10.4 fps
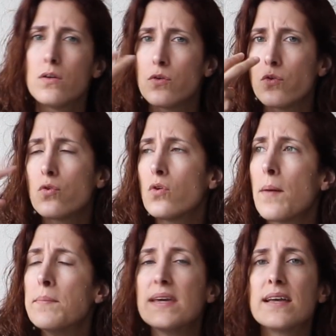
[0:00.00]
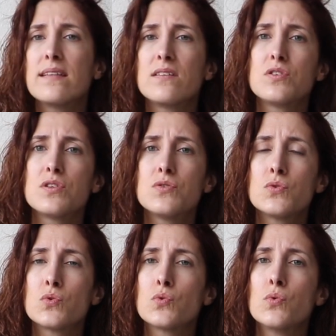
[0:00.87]
you know, you're paying attention
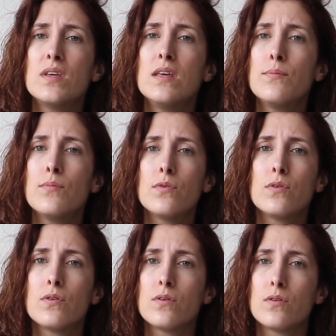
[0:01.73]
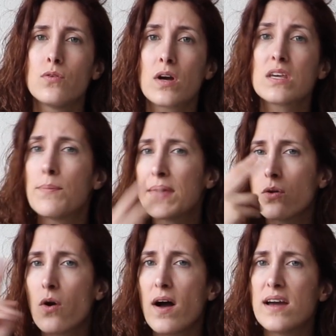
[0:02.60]
to him, you're keeping
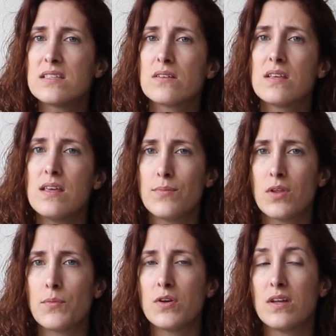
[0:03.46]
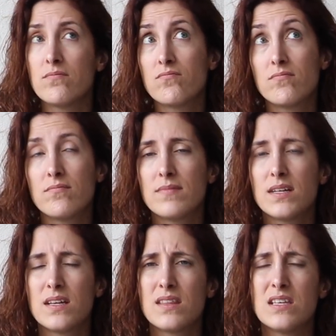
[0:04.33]
your eyes on him, normally.
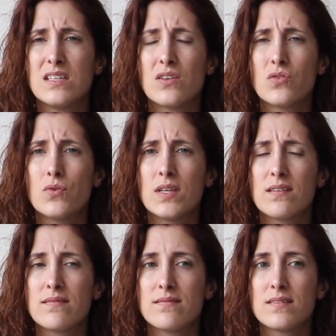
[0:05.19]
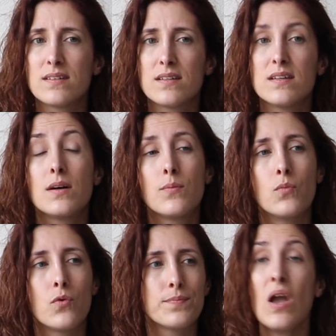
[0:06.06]
They didn't do it.
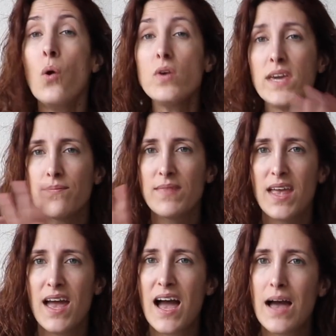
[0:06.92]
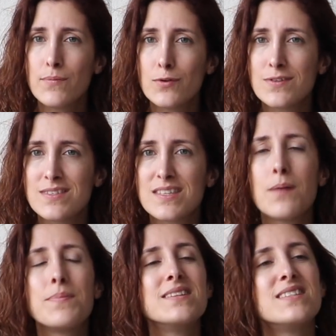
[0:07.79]
Okay, I'm gonna
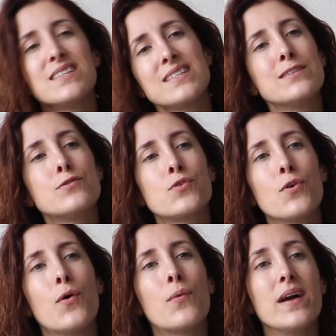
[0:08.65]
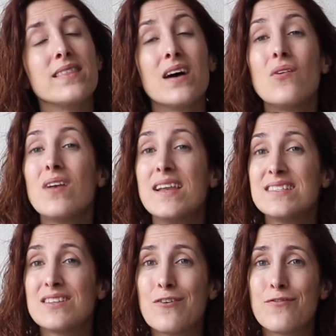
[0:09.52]
stop this intro right now.
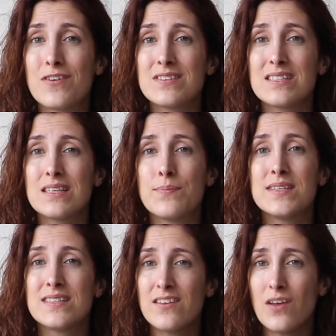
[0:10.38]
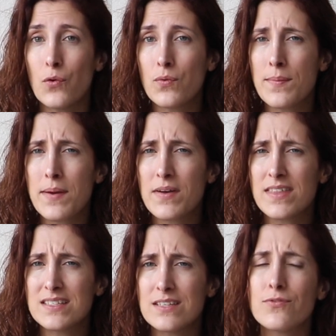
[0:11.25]
Let's go for this episode. Remember
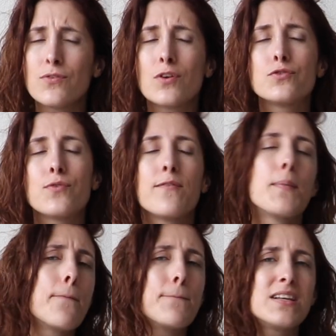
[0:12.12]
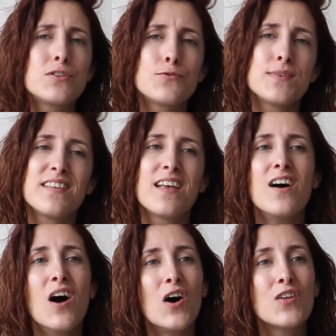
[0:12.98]
that if you want to have my Patreon
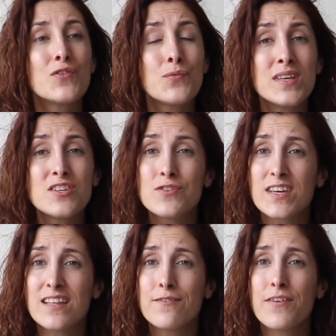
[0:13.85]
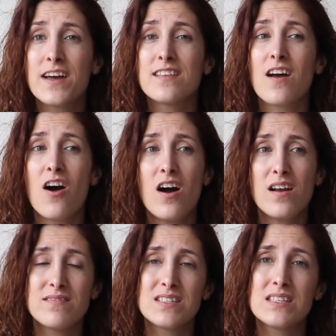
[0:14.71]
on which you can find
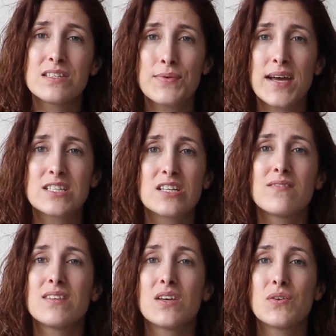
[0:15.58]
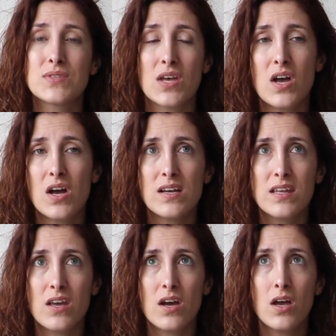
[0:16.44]
all of these reaction videos
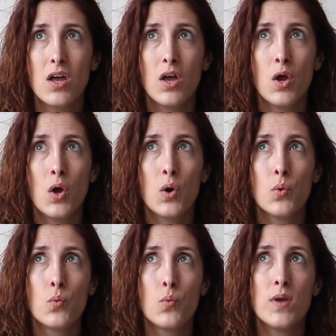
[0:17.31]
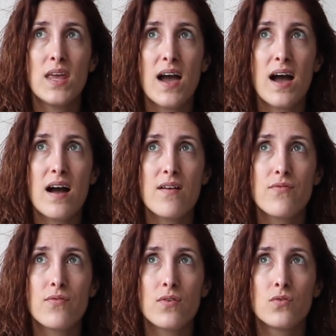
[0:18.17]
earlier. We
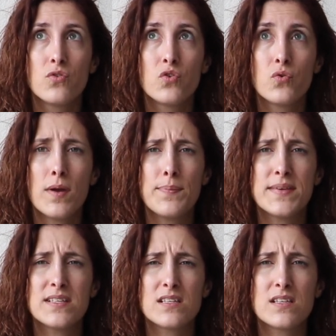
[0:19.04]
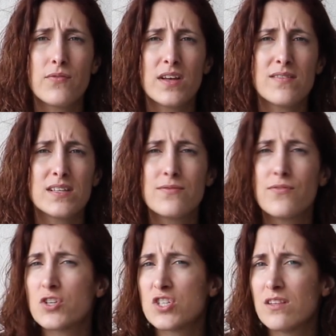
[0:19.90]
have 2 episodes of advance
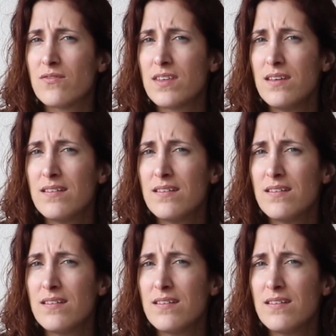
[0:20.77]
for Gen V,